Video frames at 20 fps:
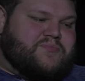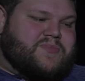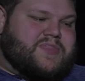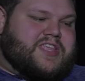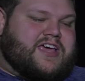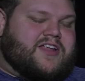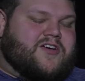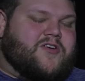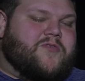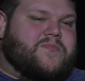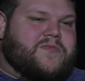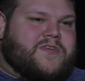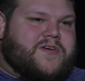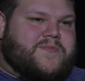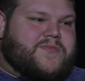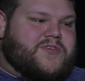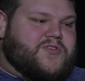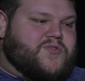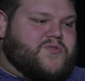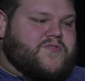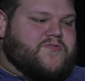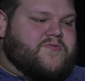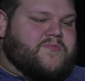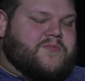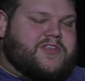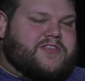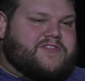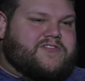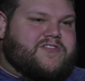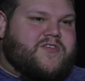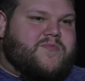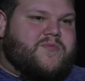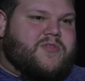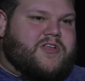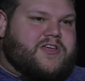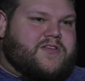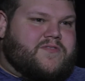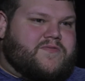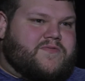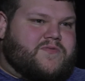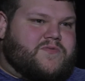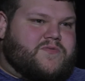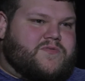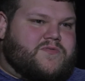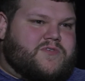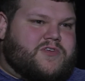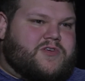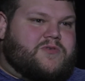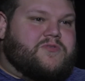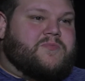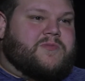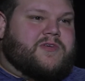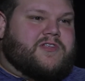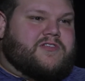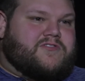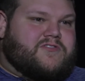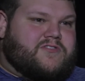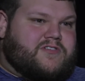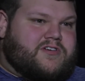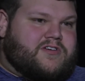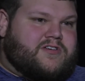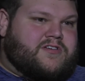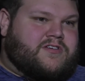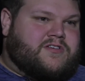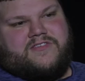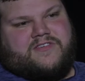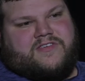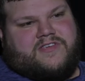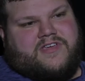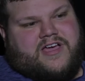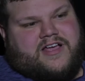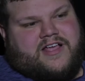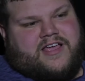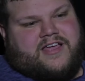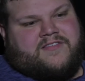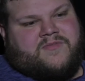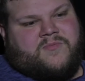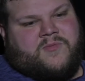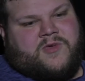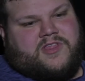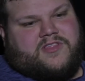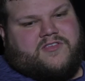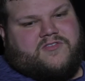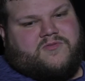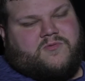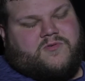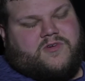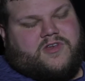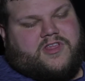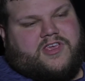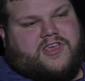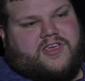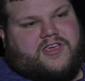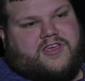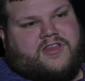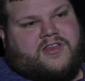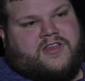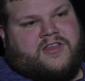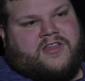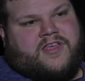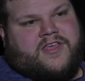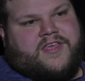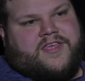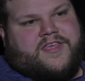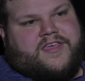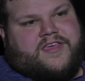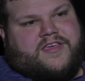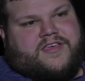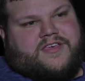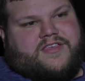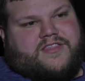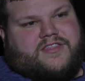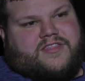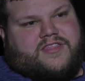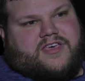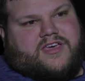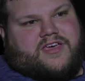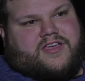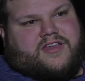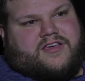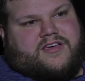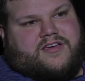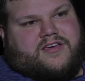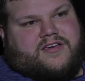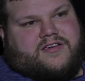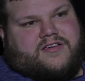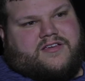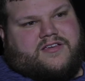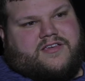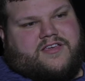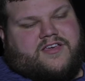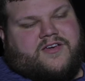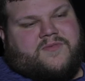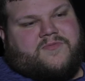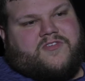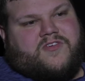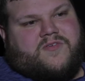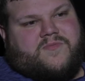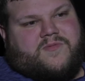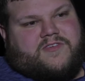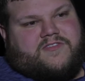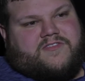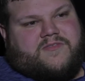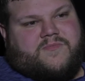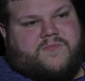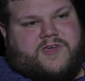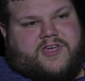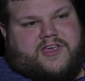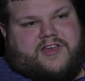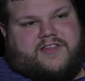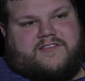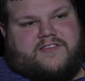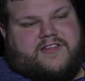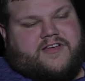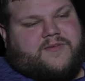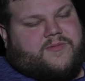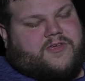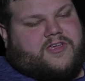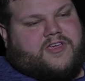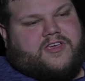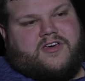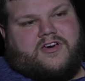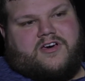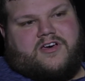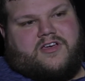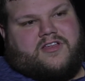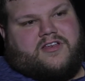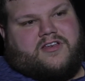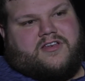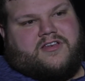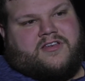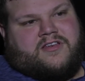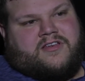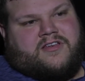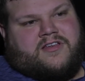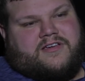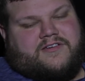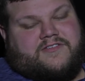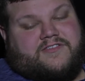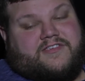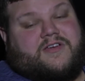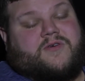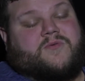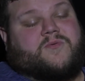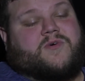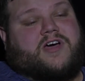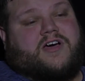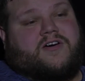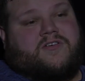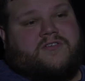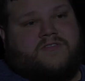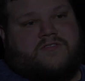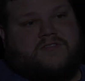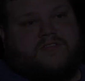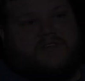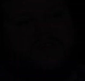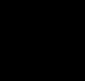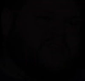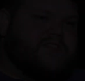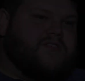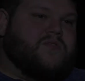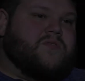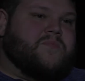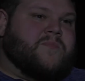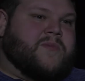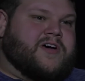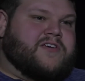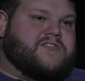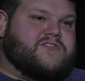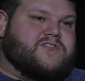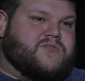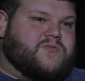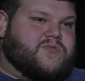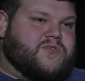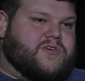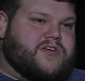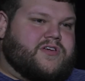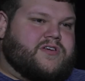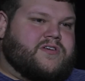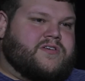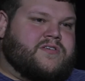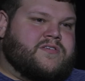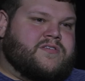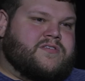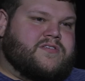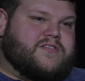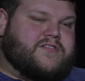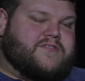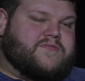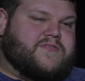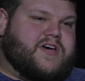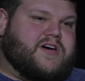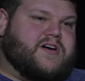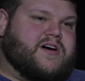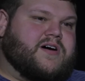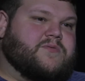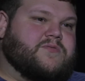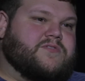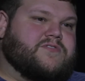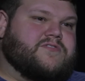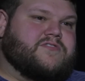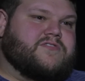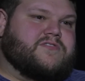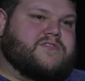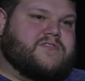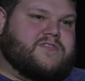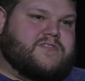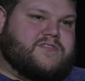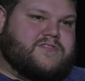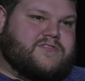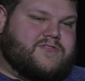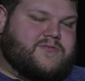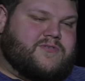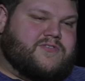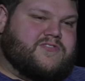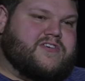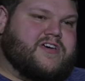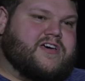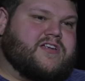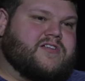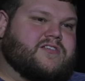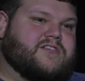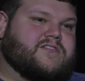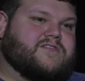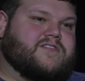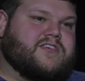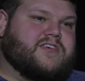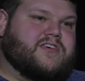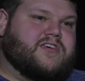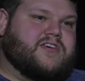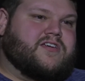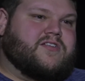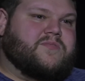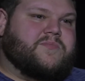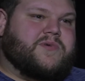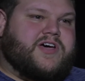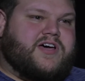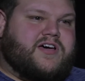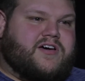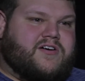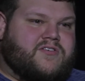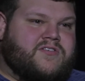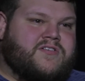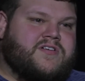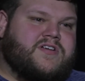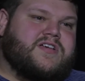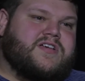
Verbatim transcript: That opened up a door for me to start playing for youth ministry. I got to meet this one kid that uh, came to me and said, "Man," he said, "I've been cutting." I was like, "Wow." told him my story of how I was suicidal as a kid, about how